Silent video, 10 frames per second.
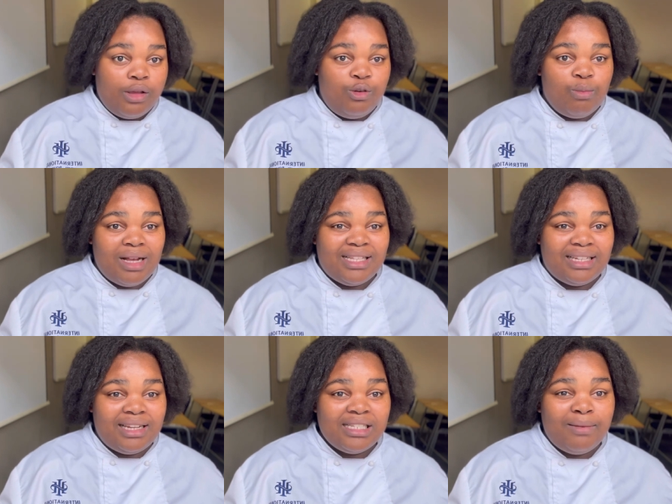you must
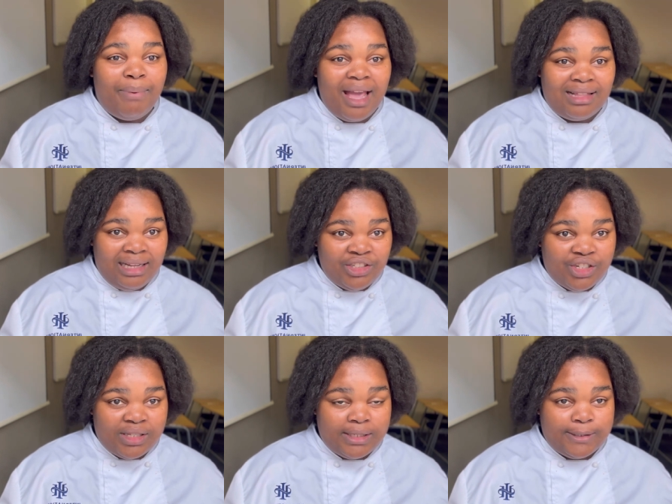at least pay the
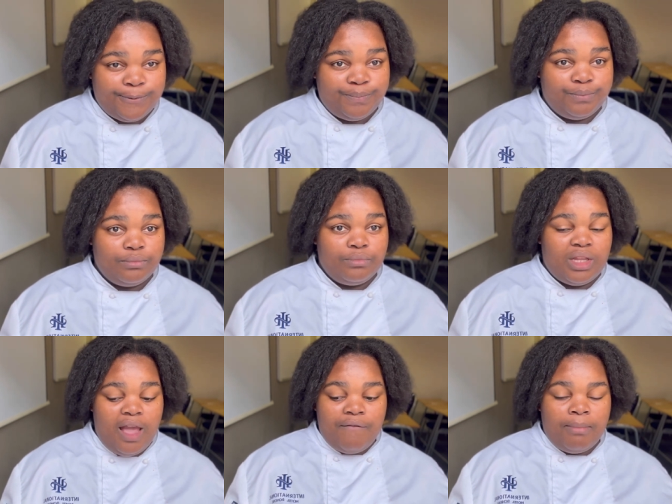interest
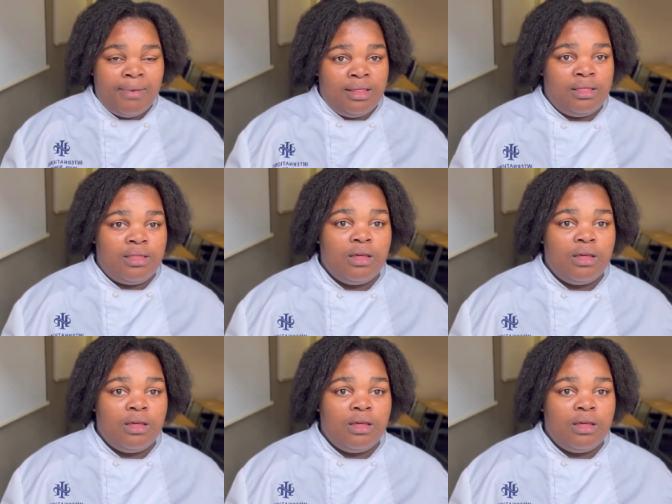every month.